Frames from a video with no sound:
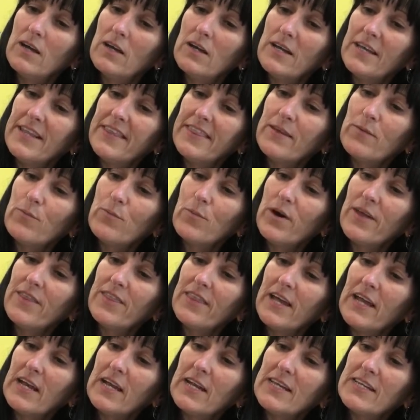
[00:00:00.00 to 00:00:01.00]
And then when
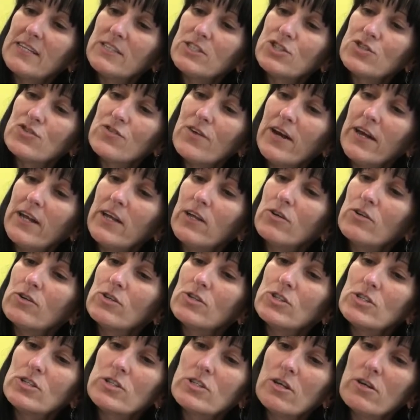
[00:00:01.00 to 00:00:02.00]
that layer's dry, you can
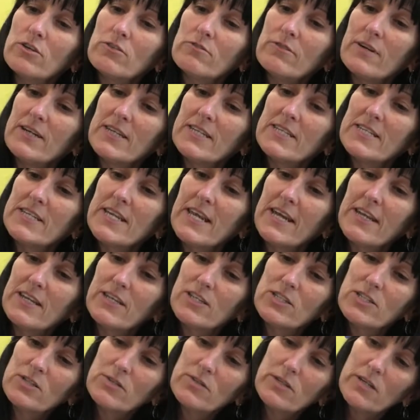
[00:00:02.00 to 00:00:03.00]
just go right again
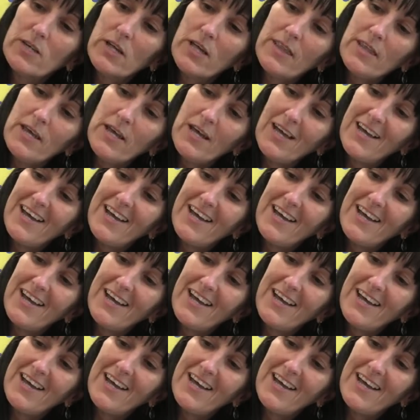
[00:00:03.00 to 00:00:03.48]
and do another.